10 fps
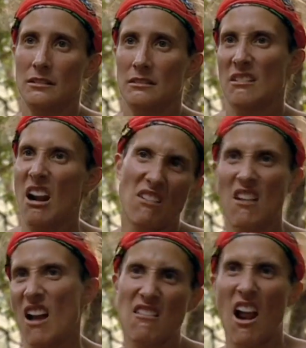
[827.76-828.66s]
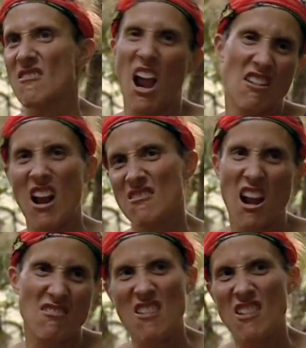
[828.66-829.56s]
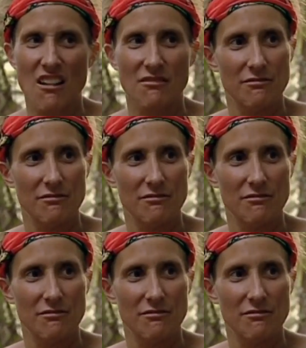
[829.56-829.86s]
Uh, we're a little bit higher the